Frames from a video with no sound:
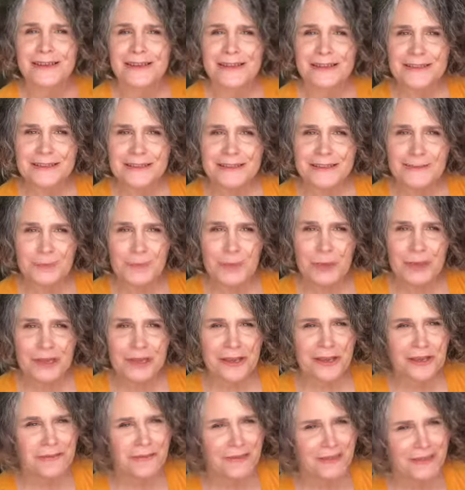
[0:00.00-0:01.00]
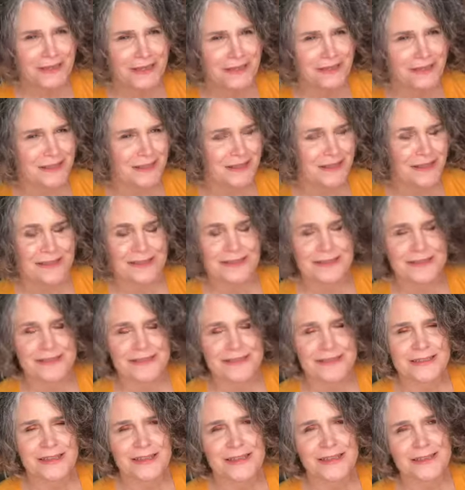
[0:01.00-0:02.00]
it becomes a skin
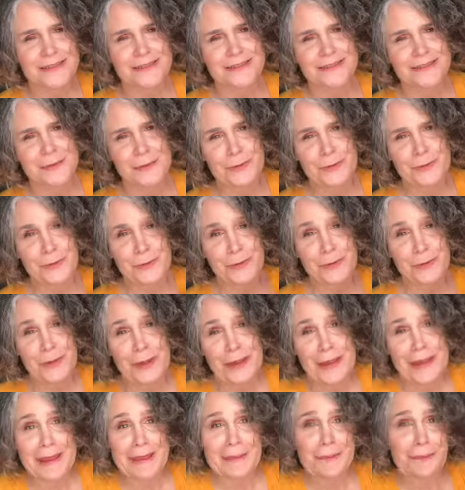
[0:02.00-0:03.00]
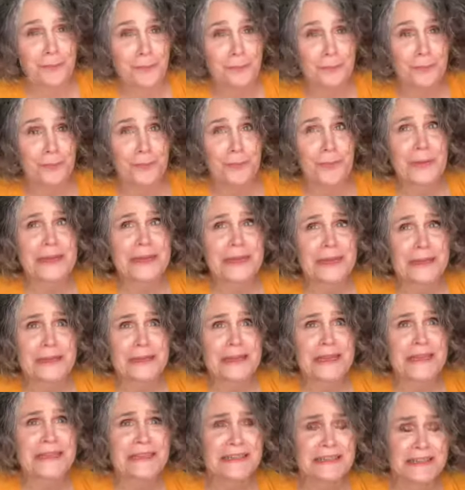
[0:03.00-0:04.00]
scent, but
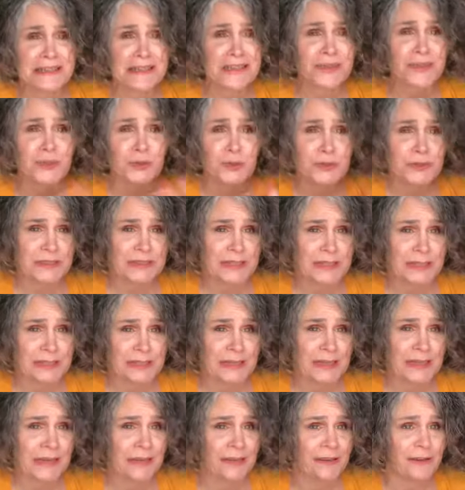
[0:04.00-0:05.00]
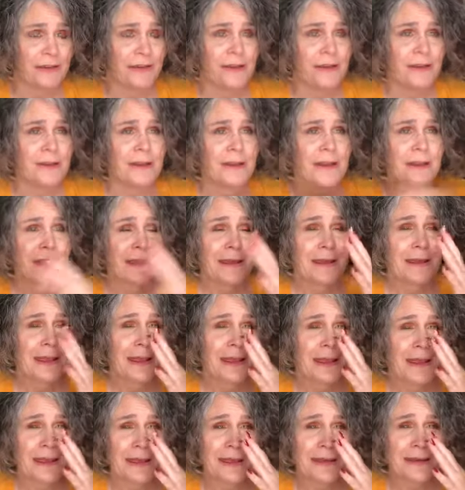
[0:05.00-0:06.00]
it continues to linger,
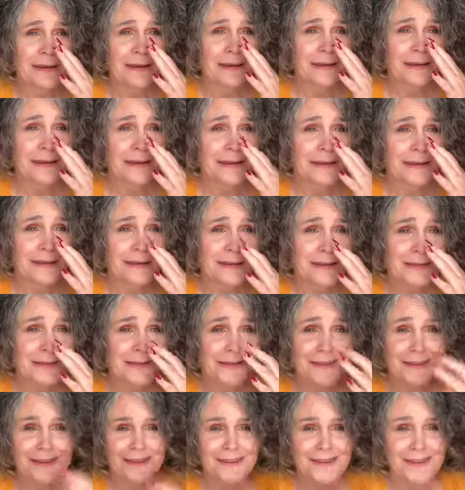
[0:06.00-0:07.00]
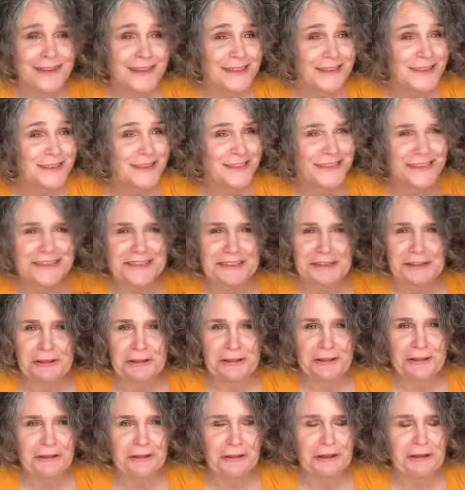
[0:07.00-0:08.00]
and it's
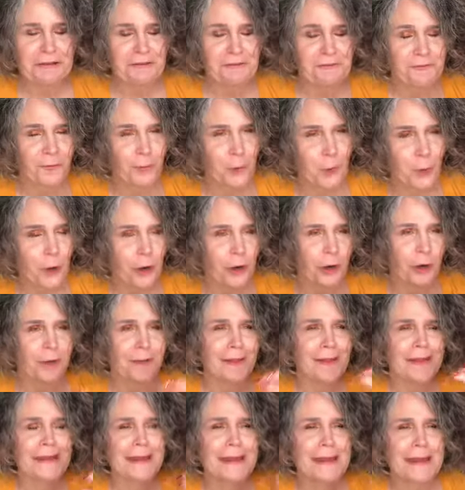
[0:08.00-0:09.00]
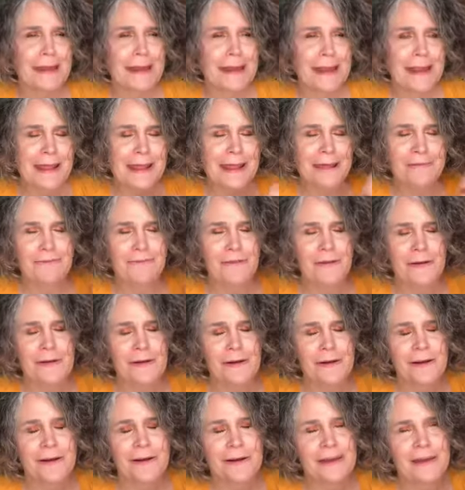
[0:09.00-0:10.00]
still a floral. It
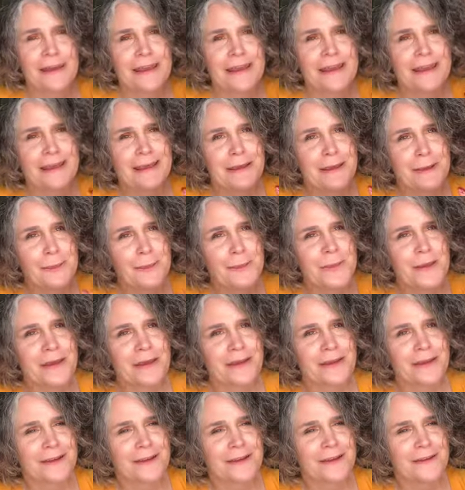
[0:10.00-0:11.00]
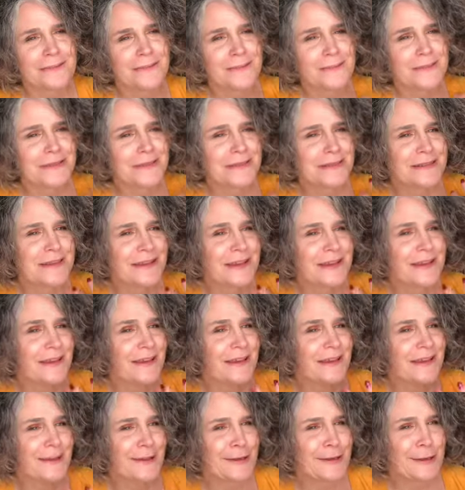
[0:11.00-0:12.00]
never becomes,
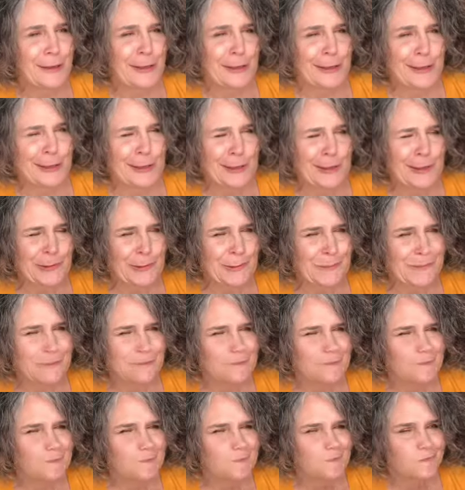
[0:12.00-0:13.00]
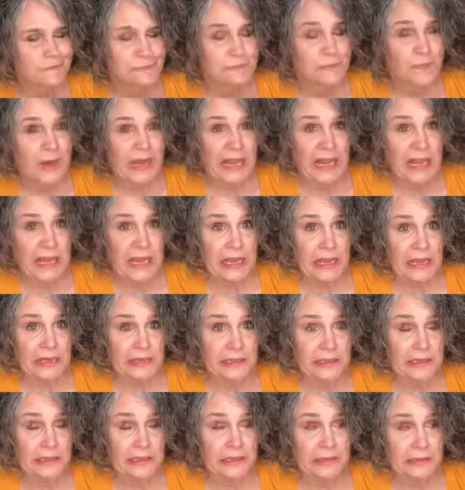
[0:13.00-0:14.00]
you know,
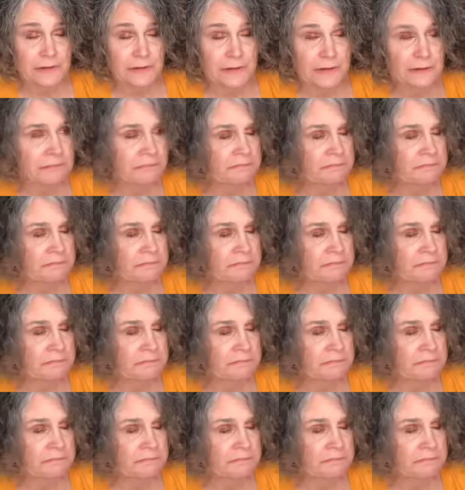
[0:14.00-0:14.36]
kind of